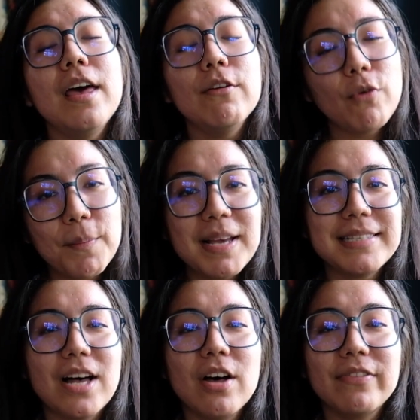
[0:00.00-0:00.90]
for
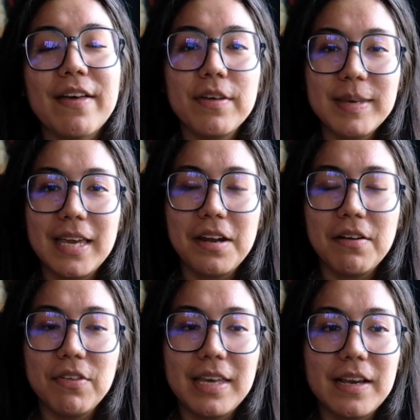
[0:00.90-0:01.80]
myself at the beginning
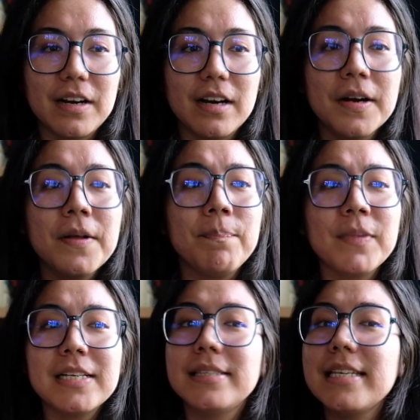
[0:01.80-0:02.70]
of the year,
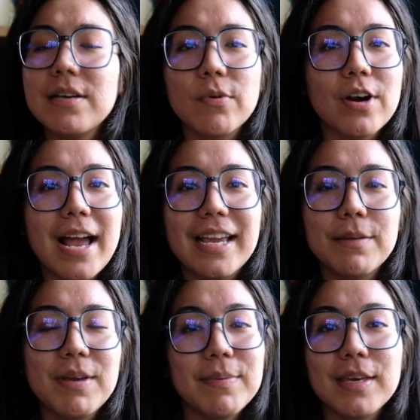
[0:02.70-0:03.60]
see where I can
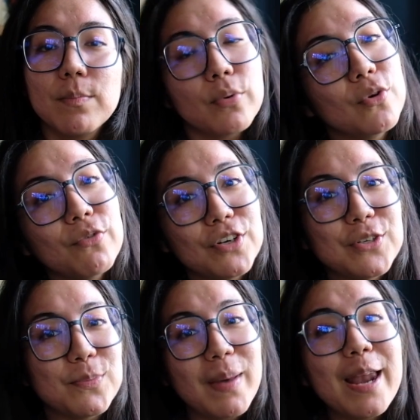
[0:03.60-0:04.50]
maybe improve or
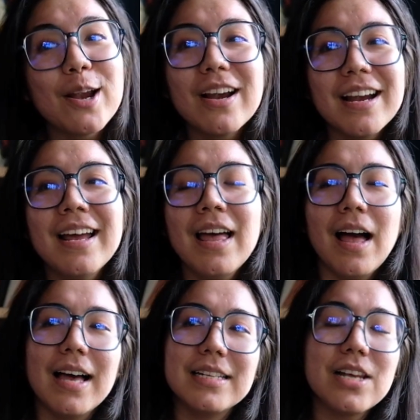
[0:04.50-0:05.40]
do better,
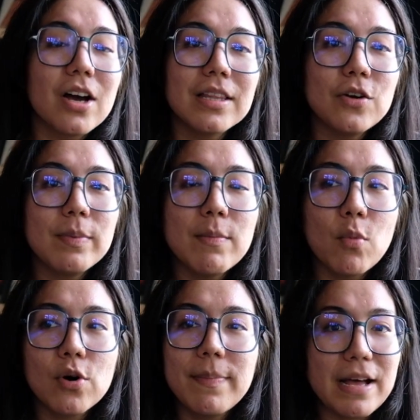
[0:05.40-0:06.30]
talk a little bit
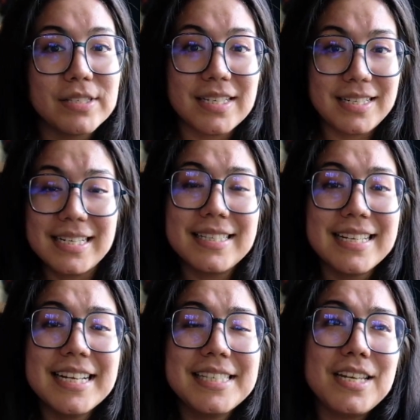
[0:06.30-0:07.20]
more about
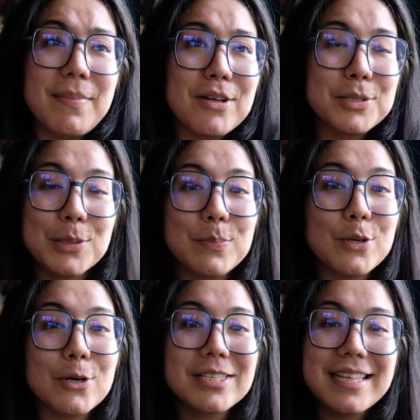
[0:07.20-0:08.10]
statistics and about some
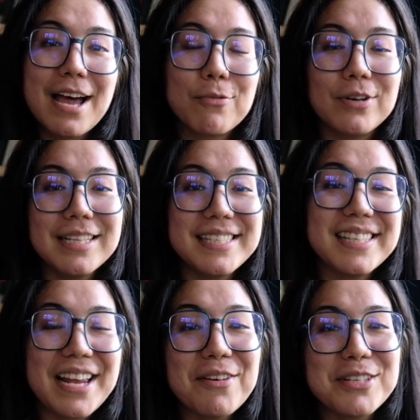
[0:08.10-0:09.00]
books that really
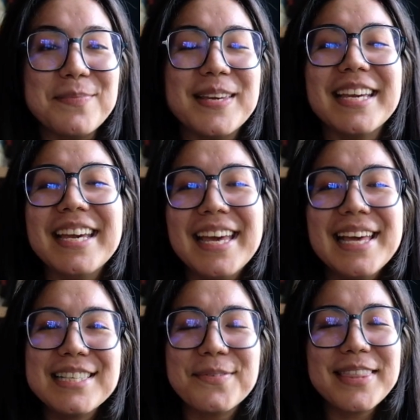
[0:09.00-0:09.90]
stood out to me.
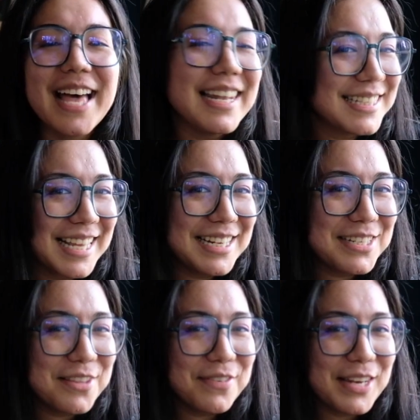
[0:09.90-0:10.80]
So with that, let's get into
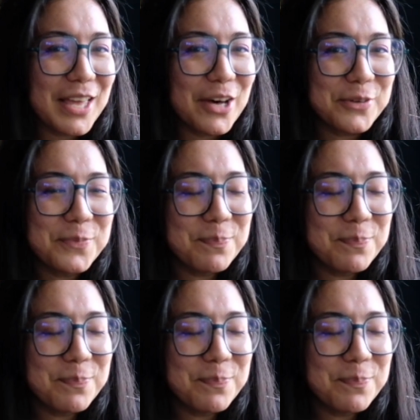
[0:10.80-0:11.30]
the video.